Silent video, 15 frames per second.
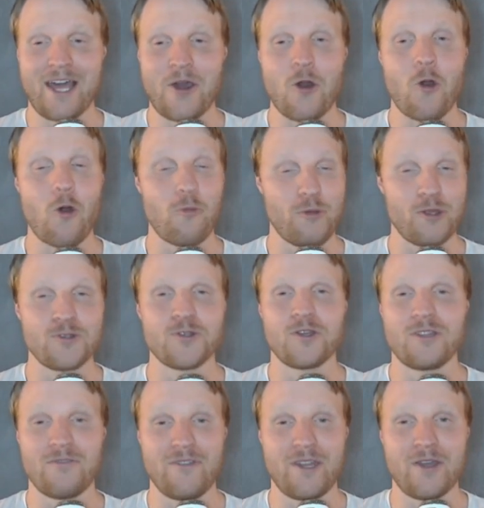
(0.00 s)
I hope you enjoyed
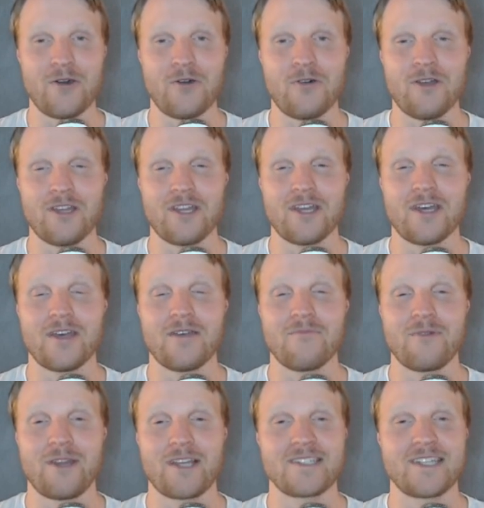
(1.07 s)
the video.
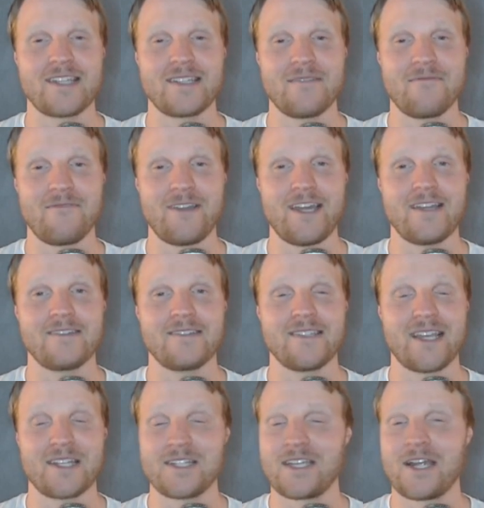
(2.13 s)
Pretty extensive free hit
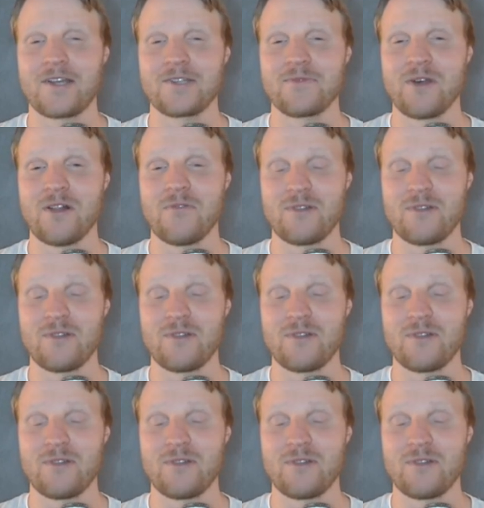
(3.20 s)
section here as well,